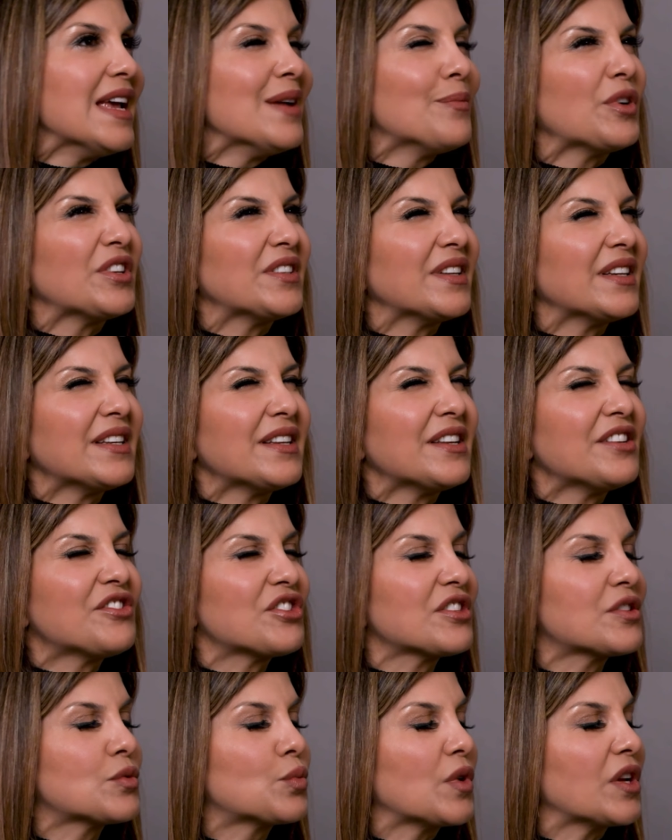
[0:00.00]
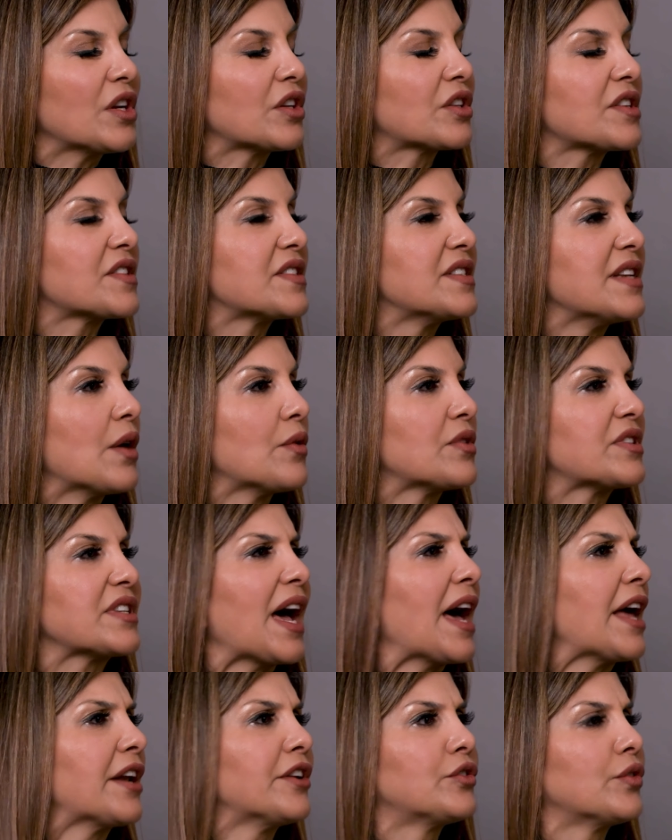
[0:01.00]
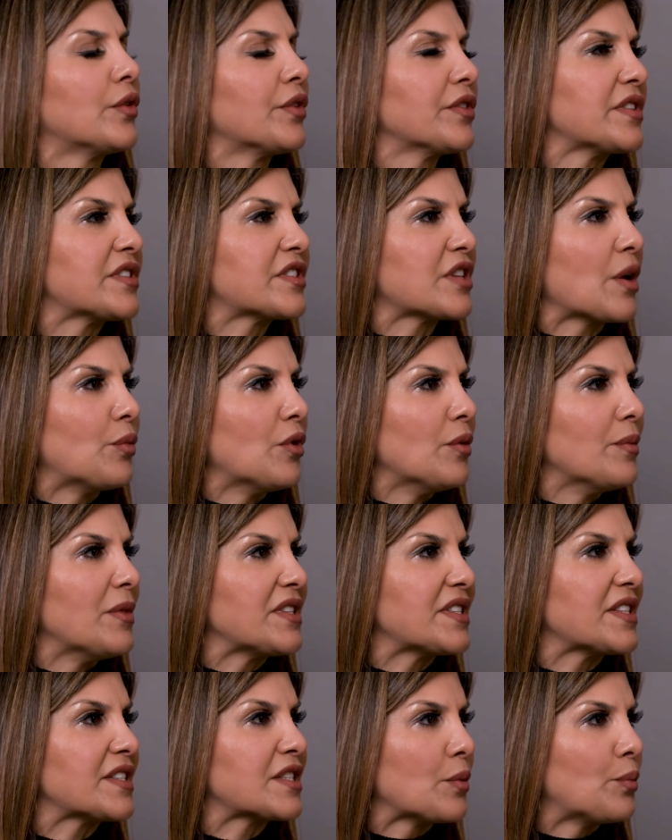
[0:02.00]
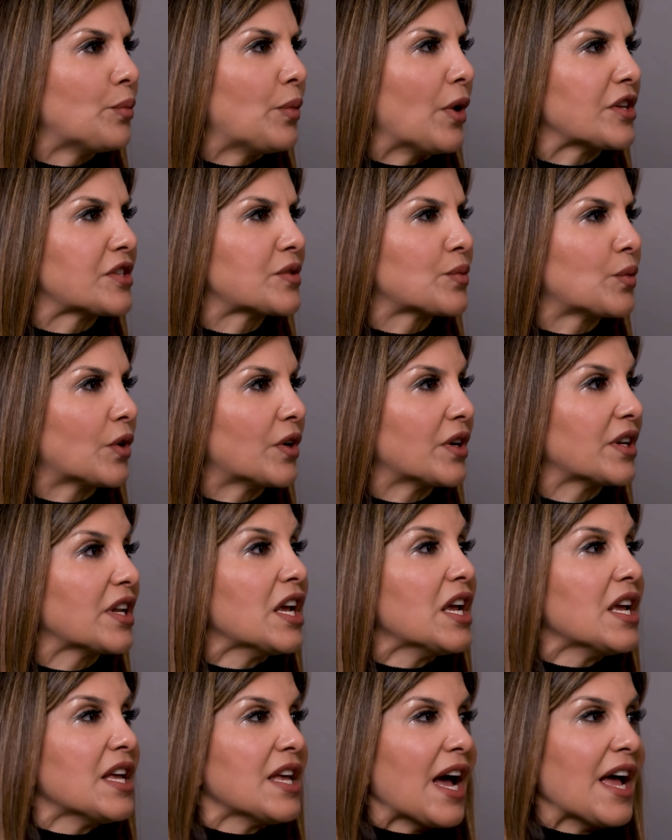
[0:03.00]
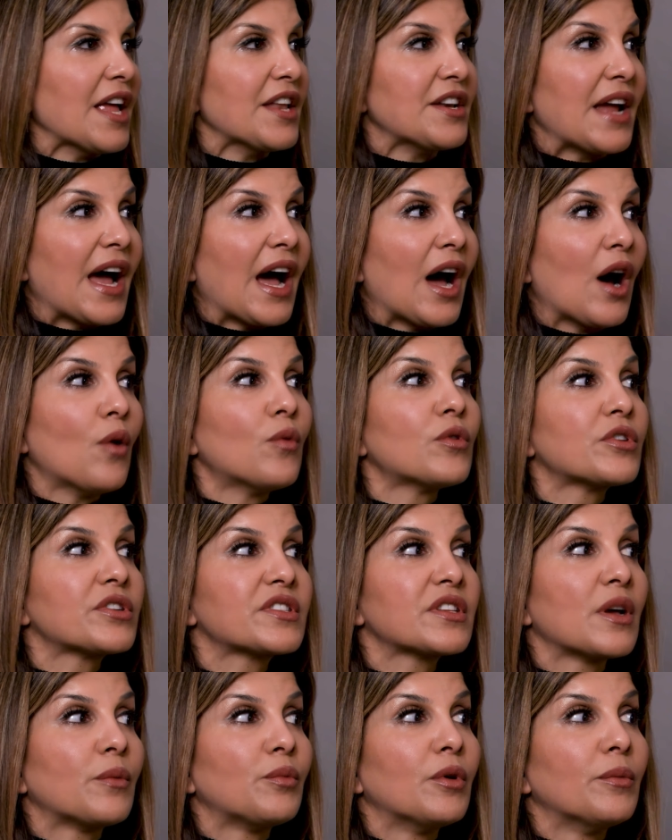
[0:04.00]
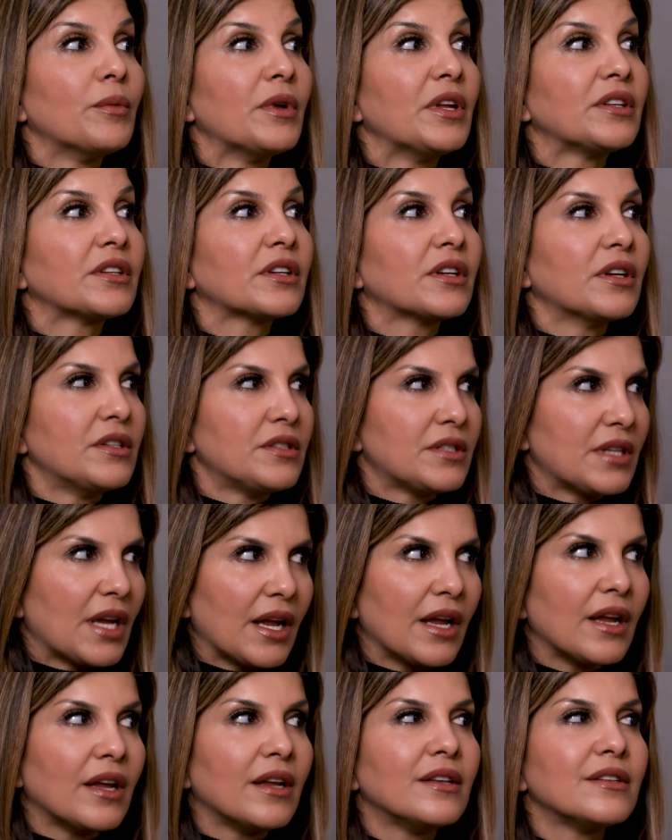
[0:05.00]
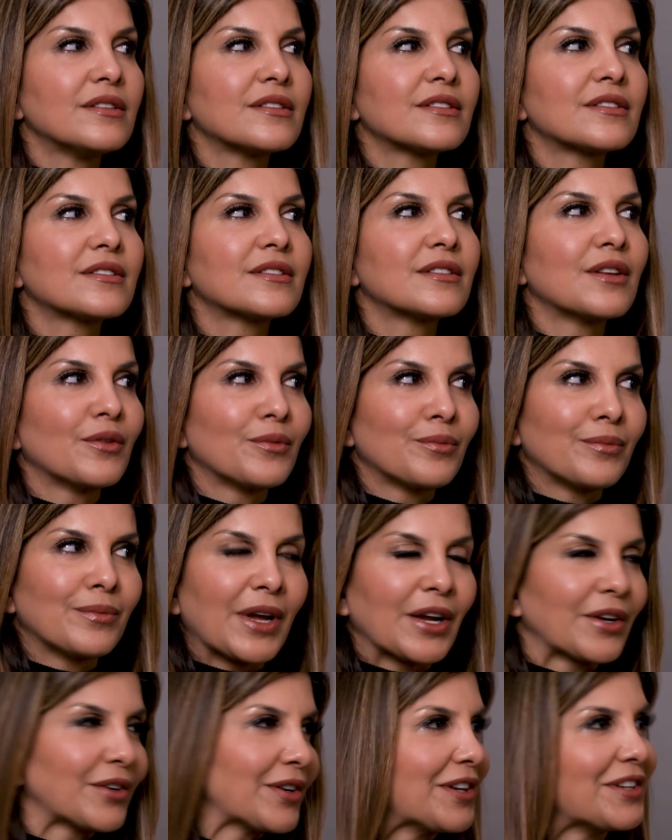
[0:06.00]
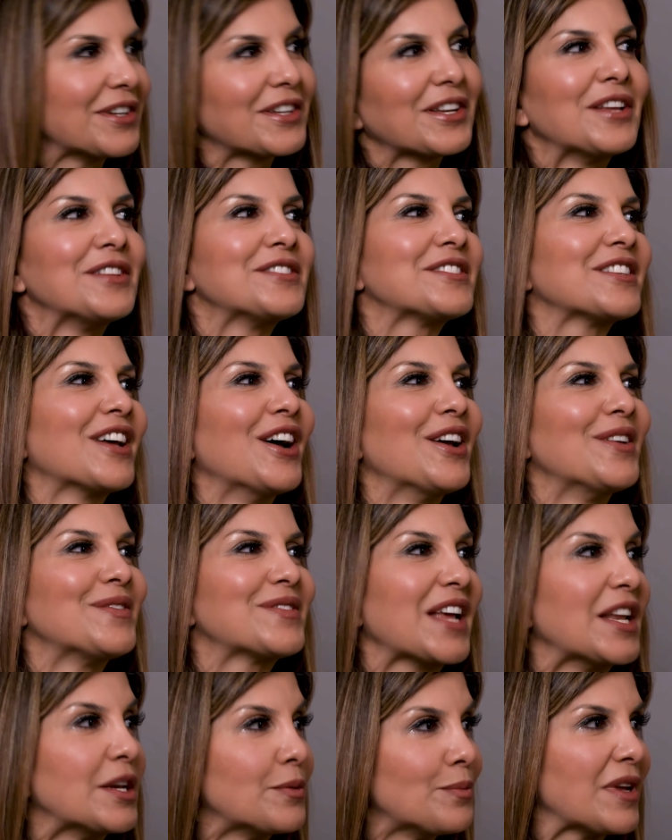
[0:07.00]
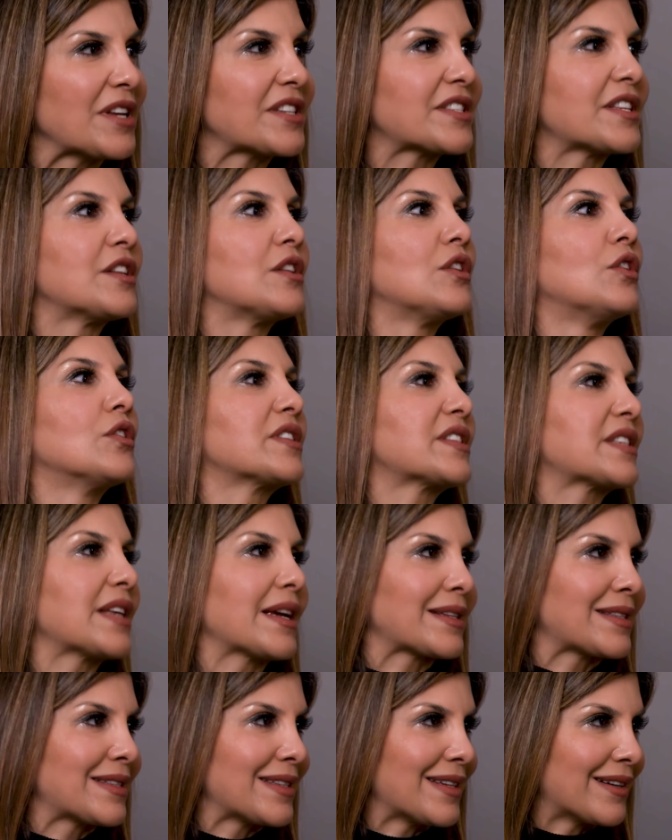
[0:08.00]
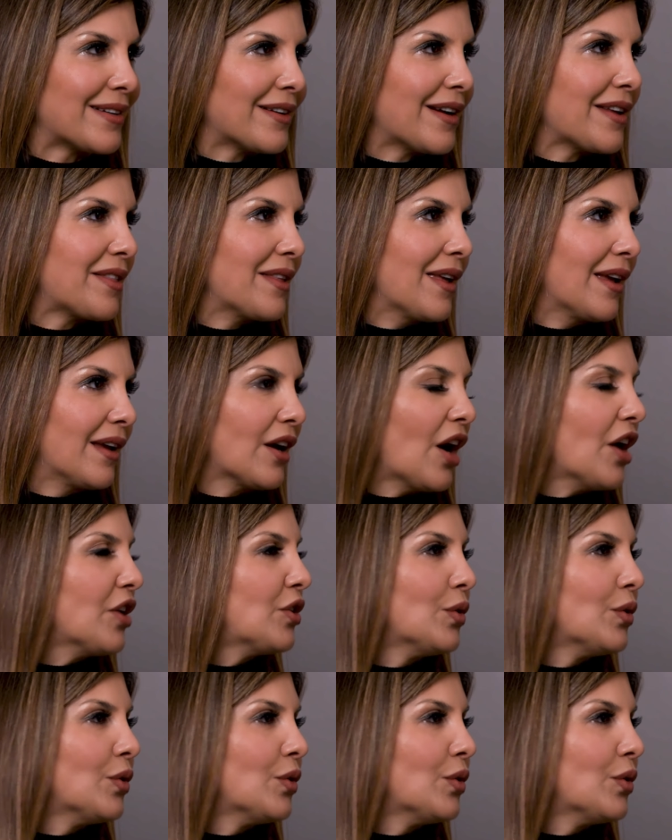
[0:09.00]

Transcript: But it's just weird because now it's added to all these supplements. It's a buzzword. And our supplement contains pancreatic enzymes, and it makes it look sexier, I think. I